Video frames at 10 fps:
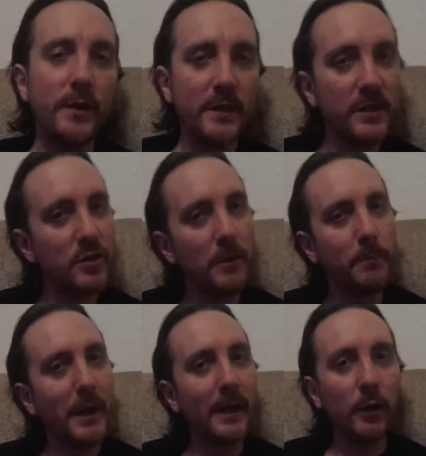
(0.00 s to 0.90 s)
and this is
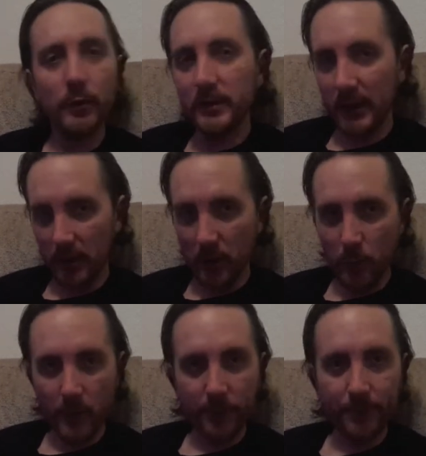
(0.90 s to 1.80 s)
done by Lucy Lowe,
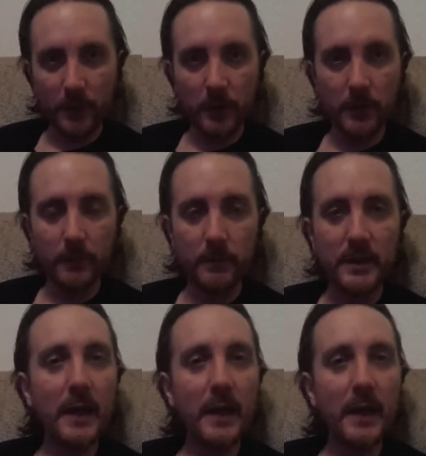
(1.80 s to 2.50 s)
one of uh,